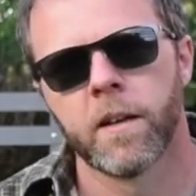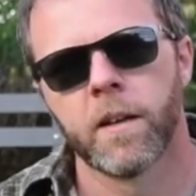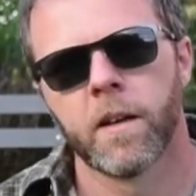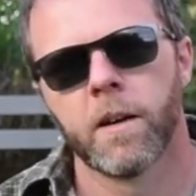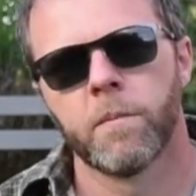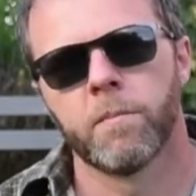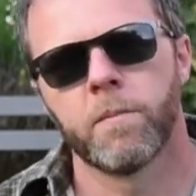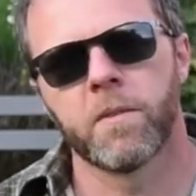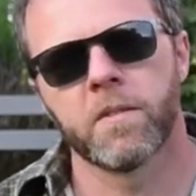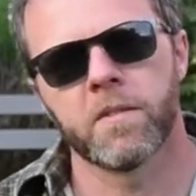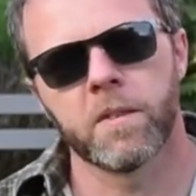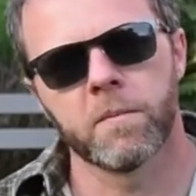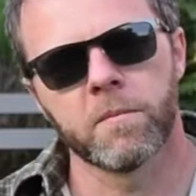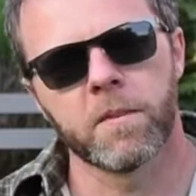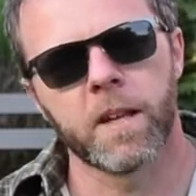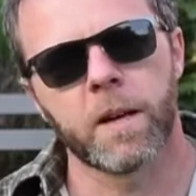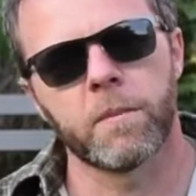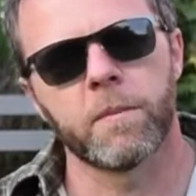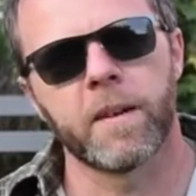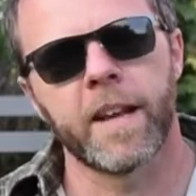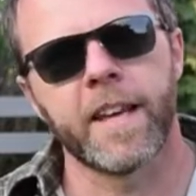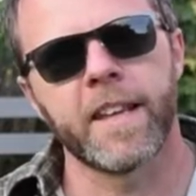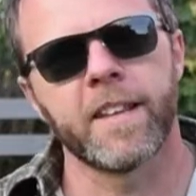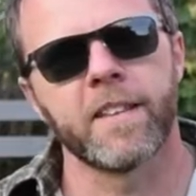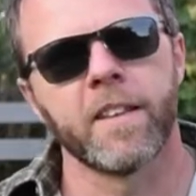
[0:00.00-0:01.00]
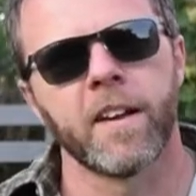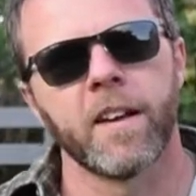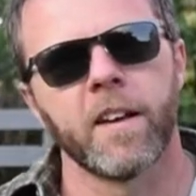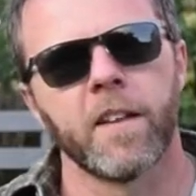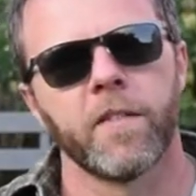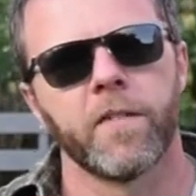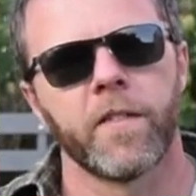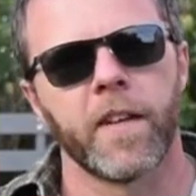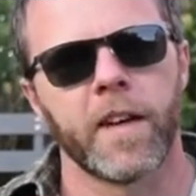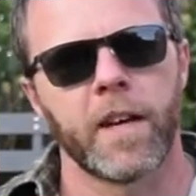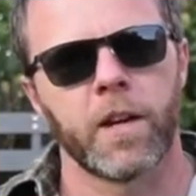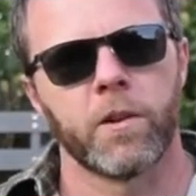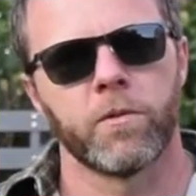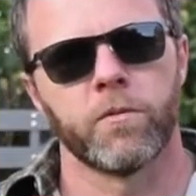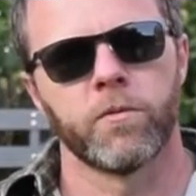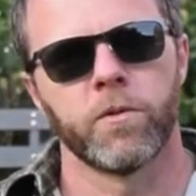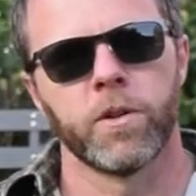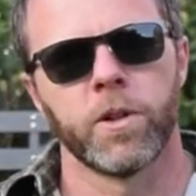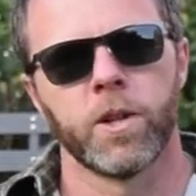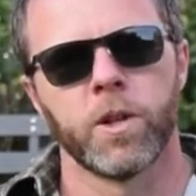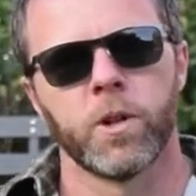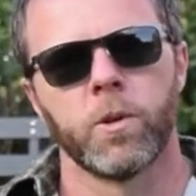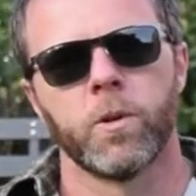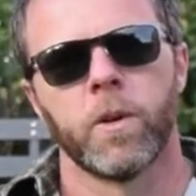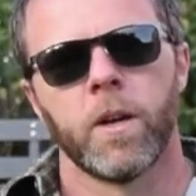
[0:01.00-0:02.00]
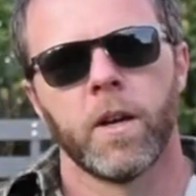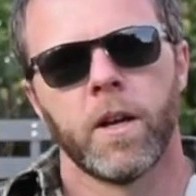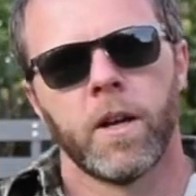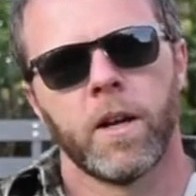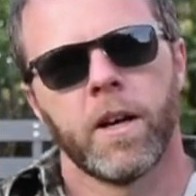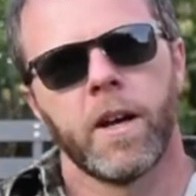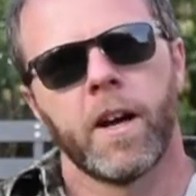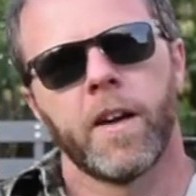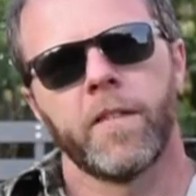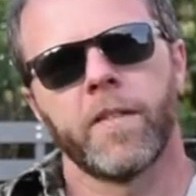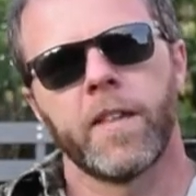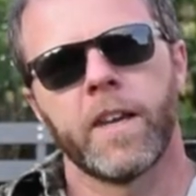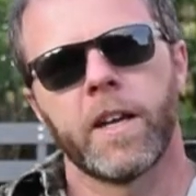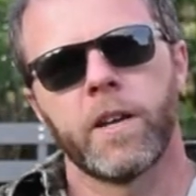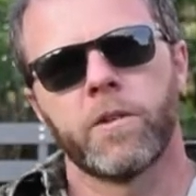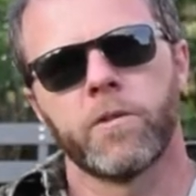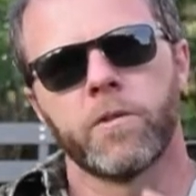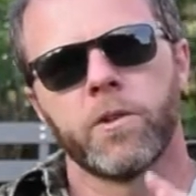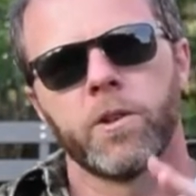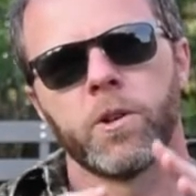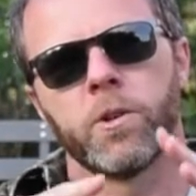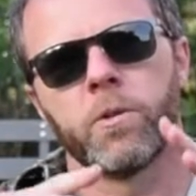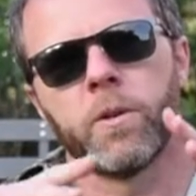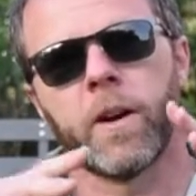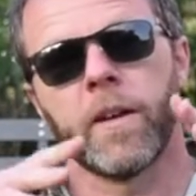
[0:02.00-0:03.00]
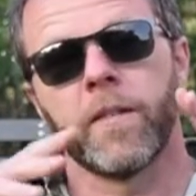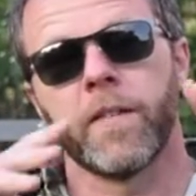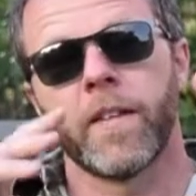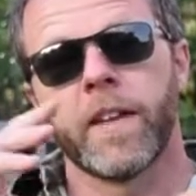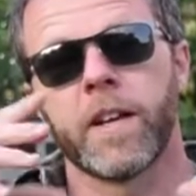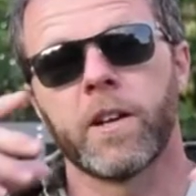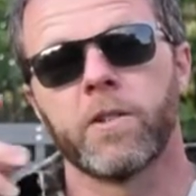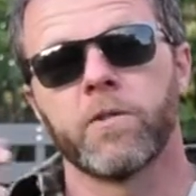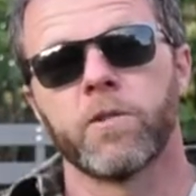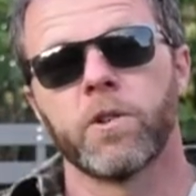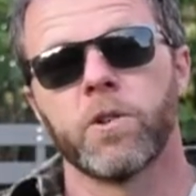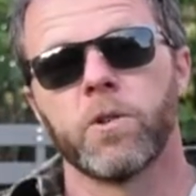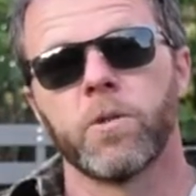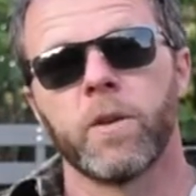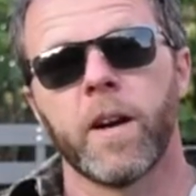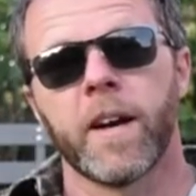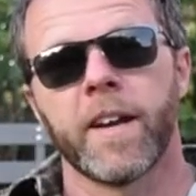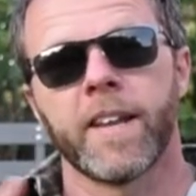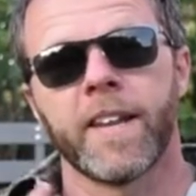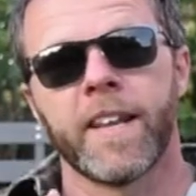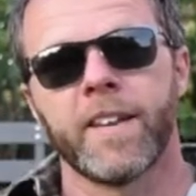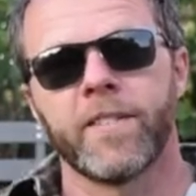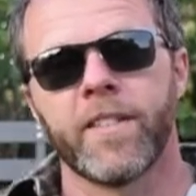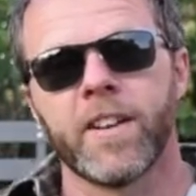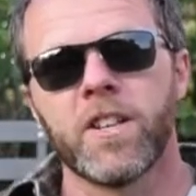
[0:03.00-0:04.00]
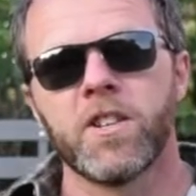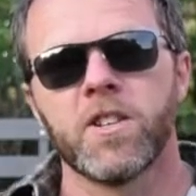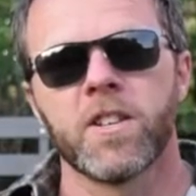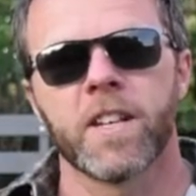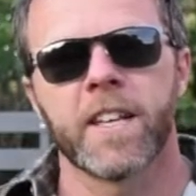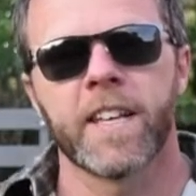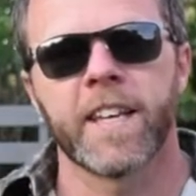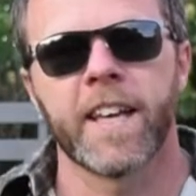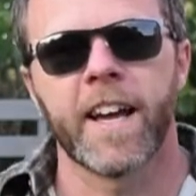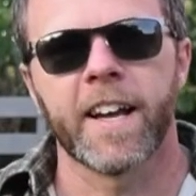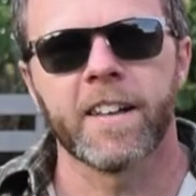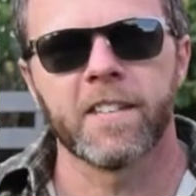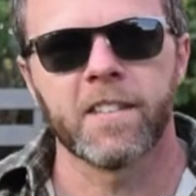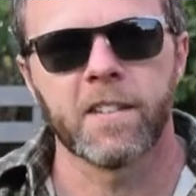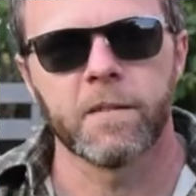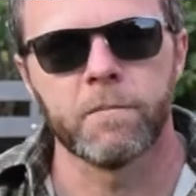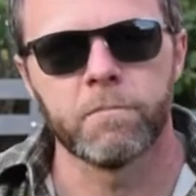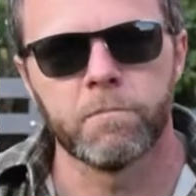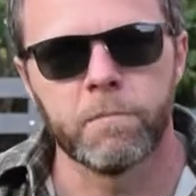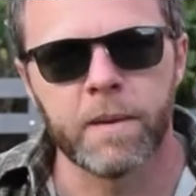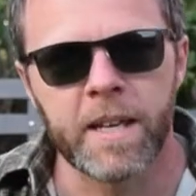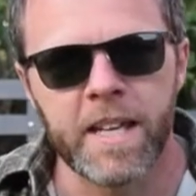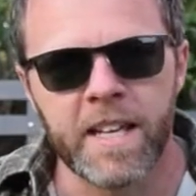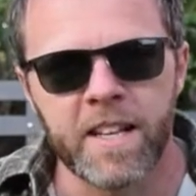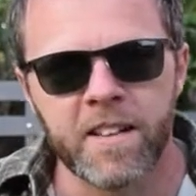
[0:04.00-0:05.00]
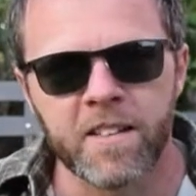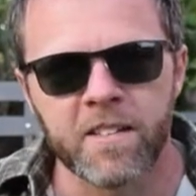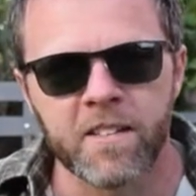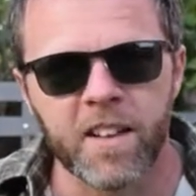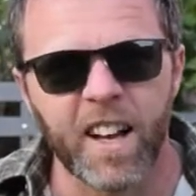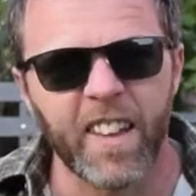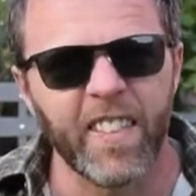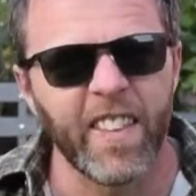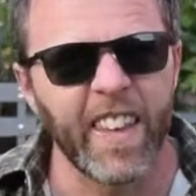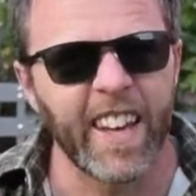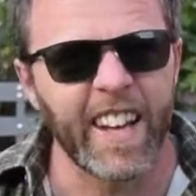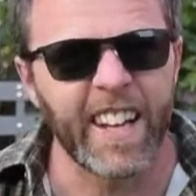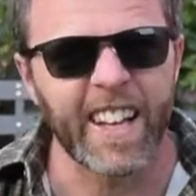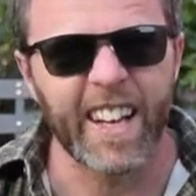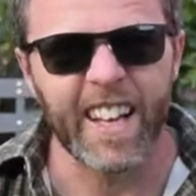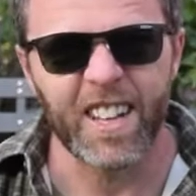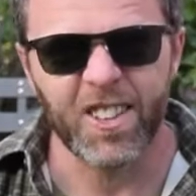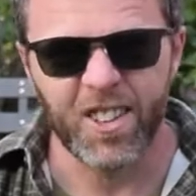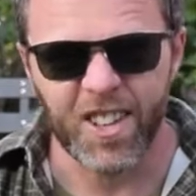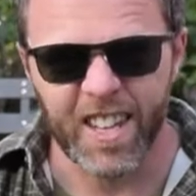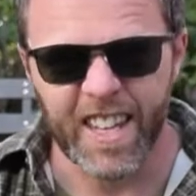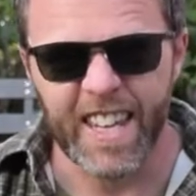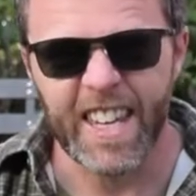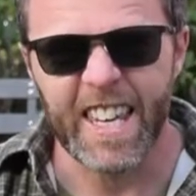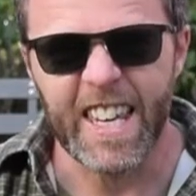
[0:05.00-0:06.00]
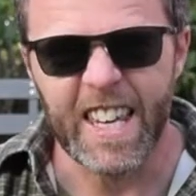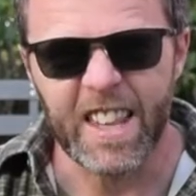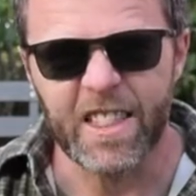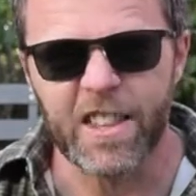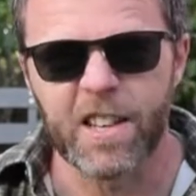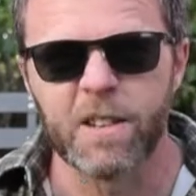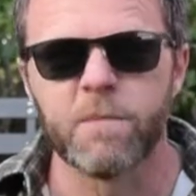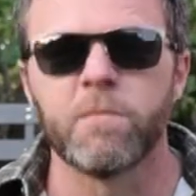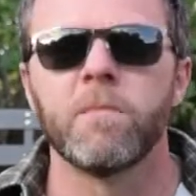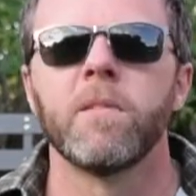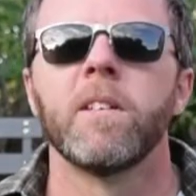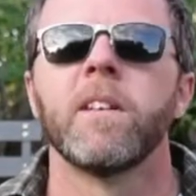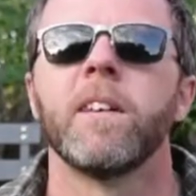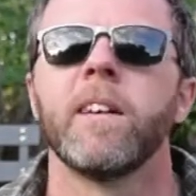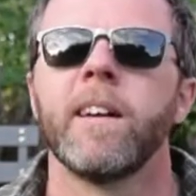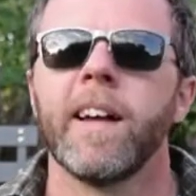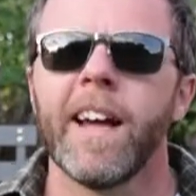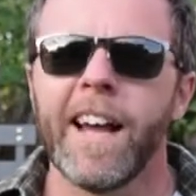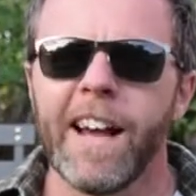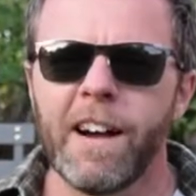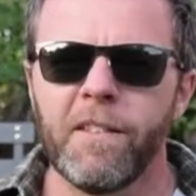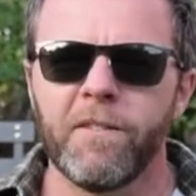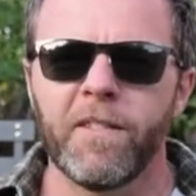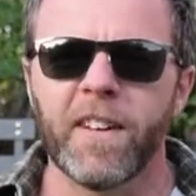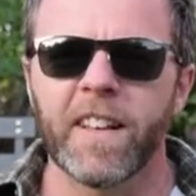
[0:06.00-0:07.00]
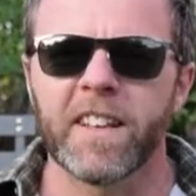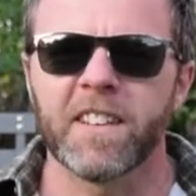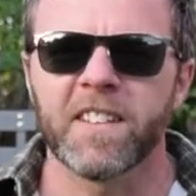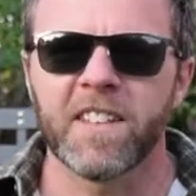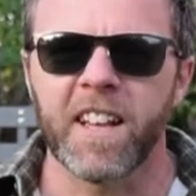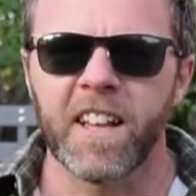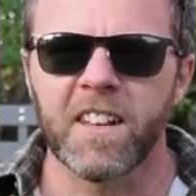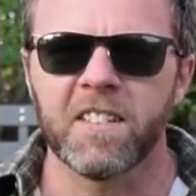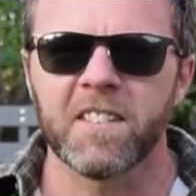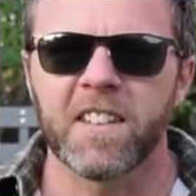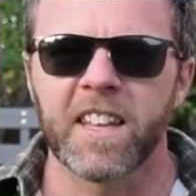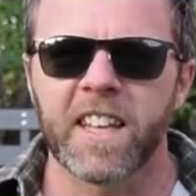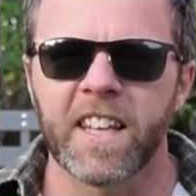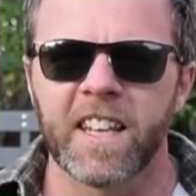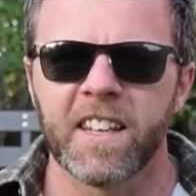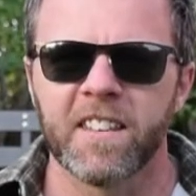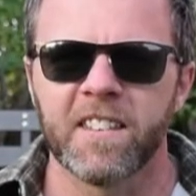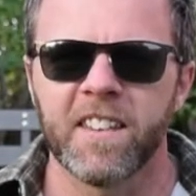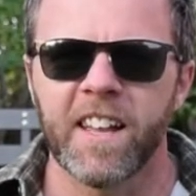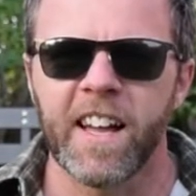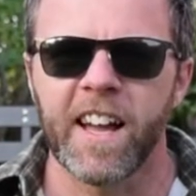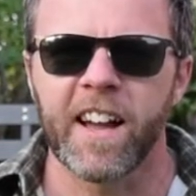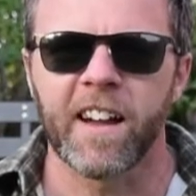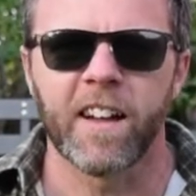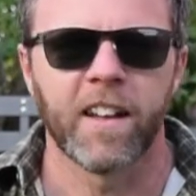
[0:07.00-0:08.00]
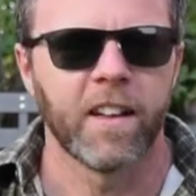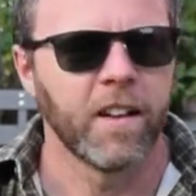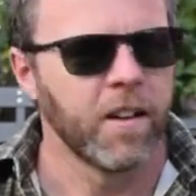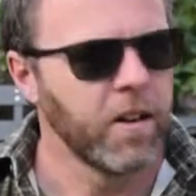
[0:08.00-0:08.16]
but sometime later they grew and they grew and they grew, and eventually he had some beans and they could actually eat them. How fantastic is that?